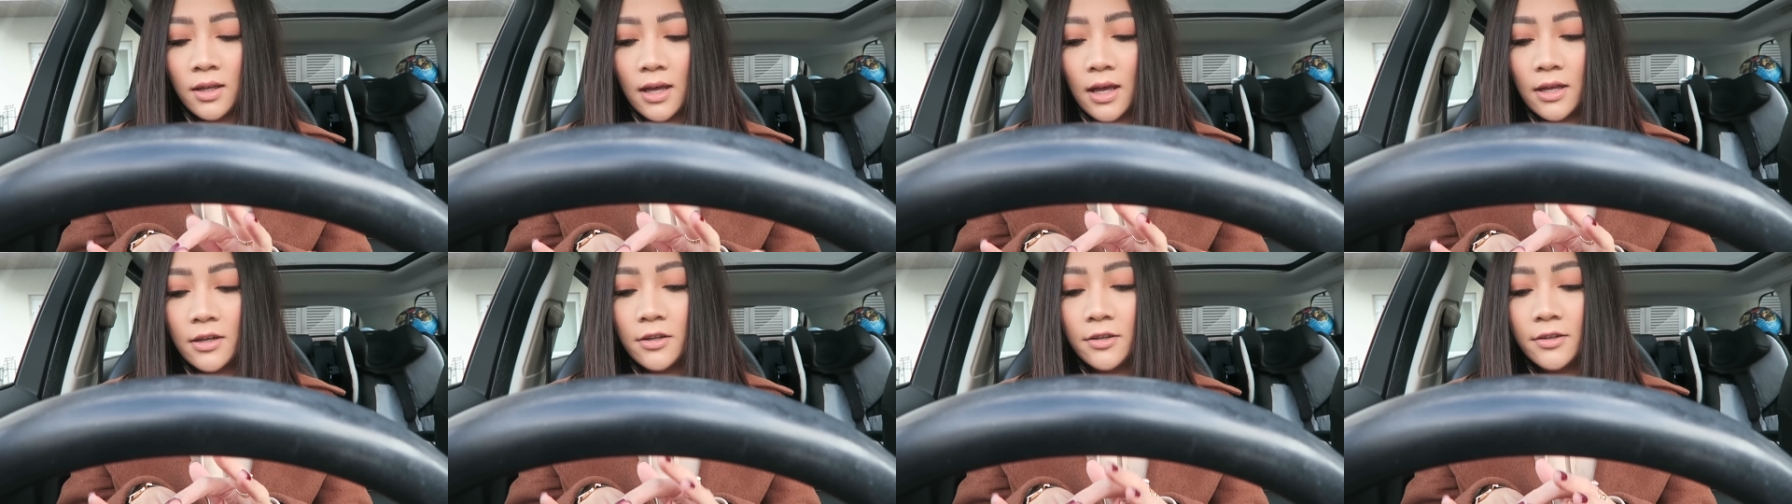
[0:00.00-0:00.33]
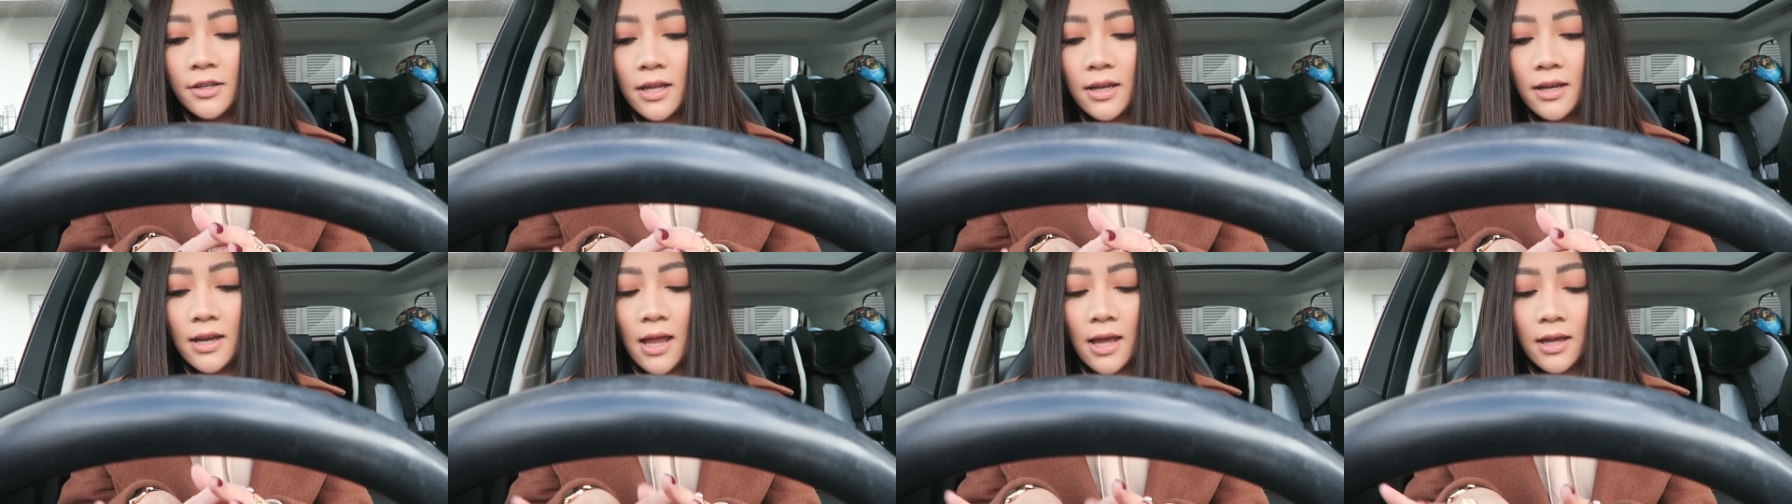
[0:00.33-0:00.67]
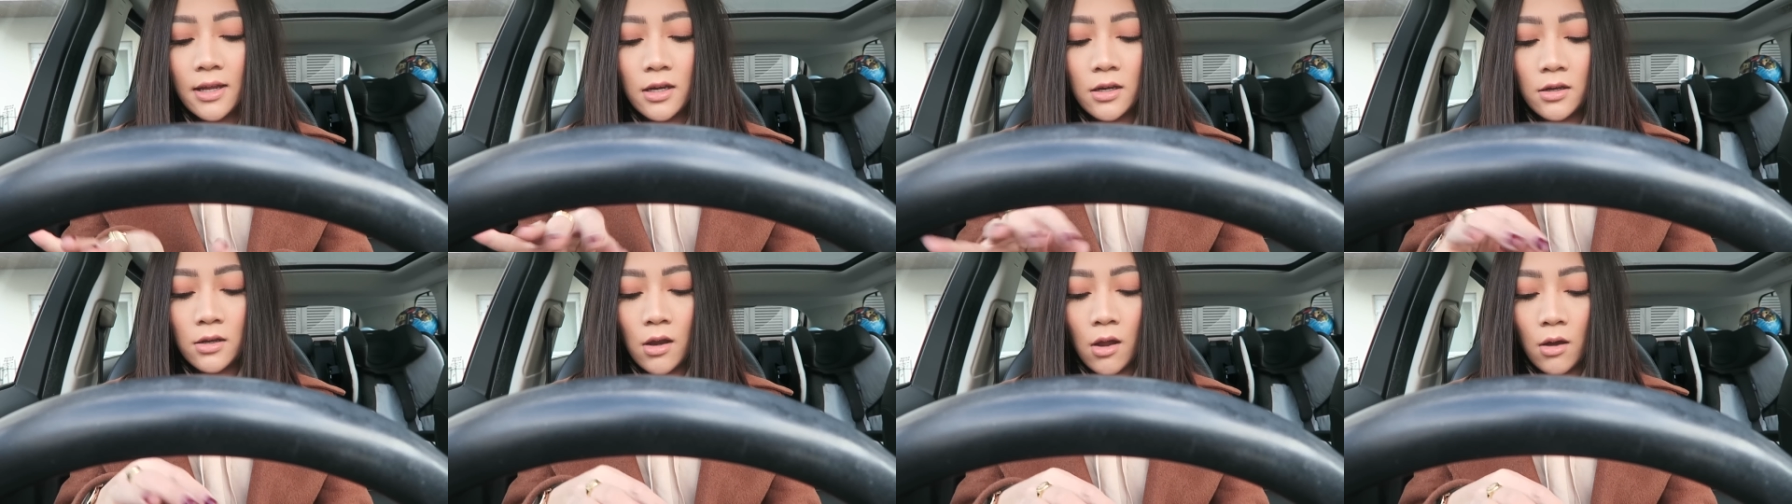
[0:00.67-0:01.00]
I know that
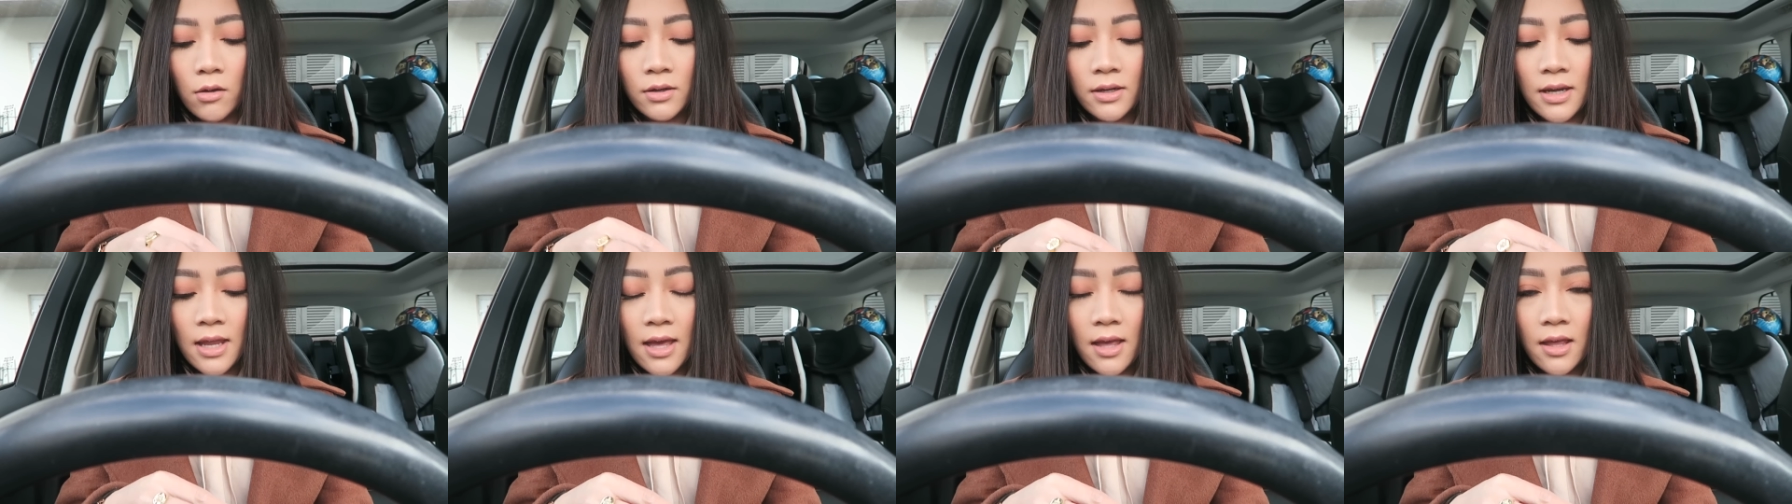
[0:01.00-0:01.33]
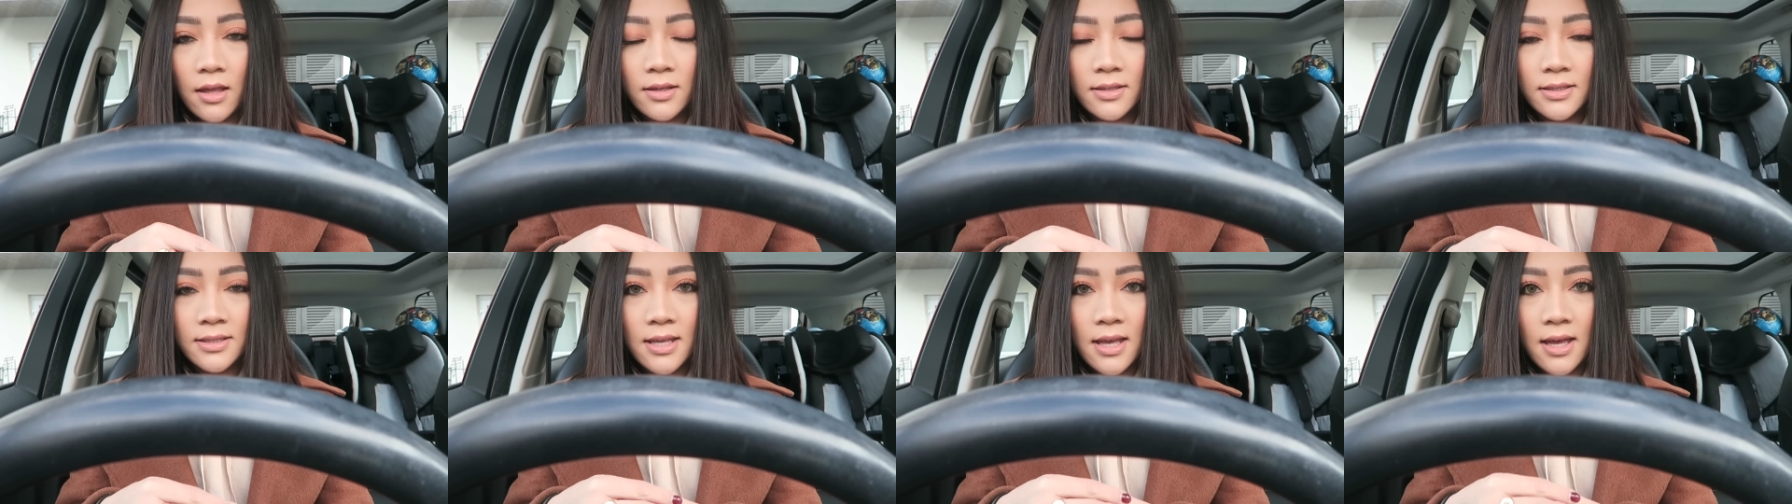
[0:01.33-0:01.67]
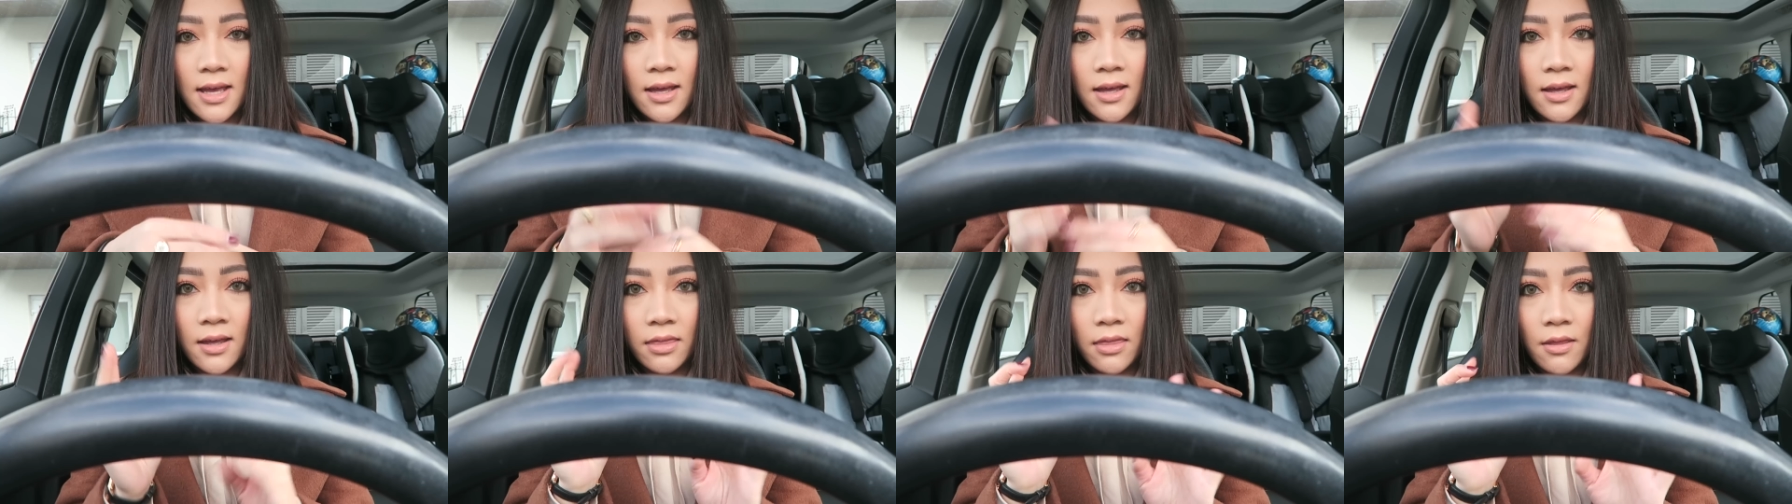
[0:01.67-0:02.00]
like long nails
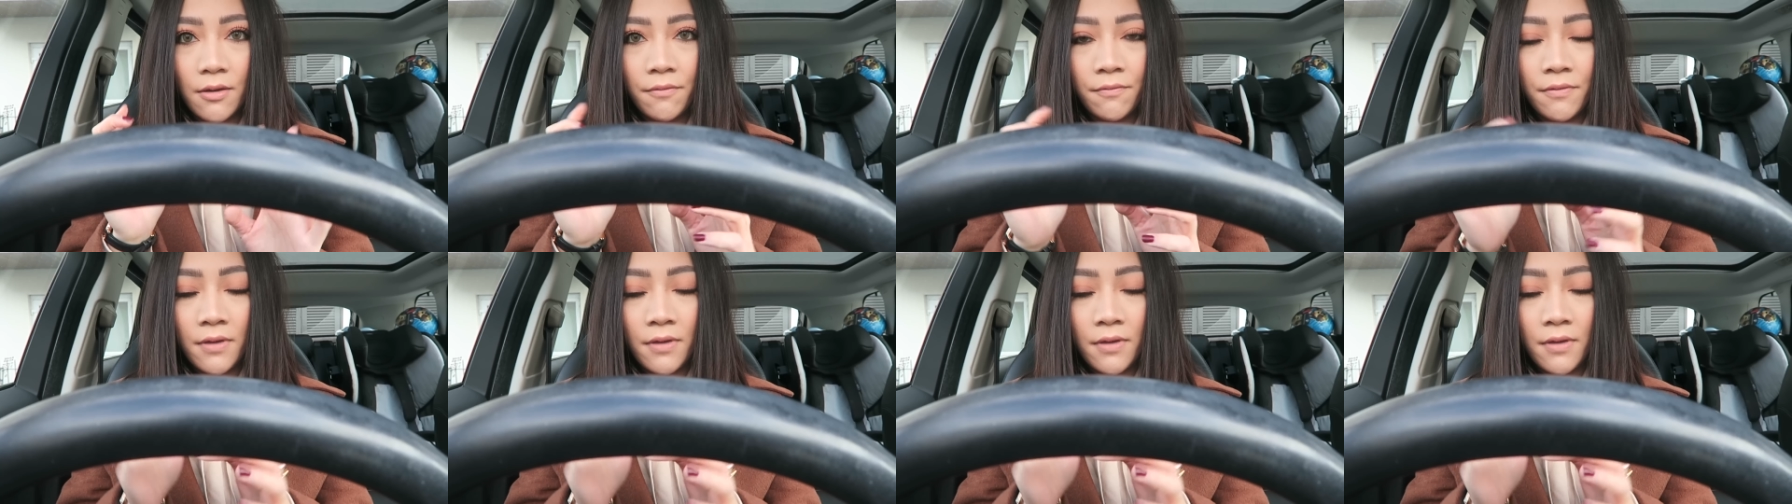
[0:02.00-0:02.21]
are the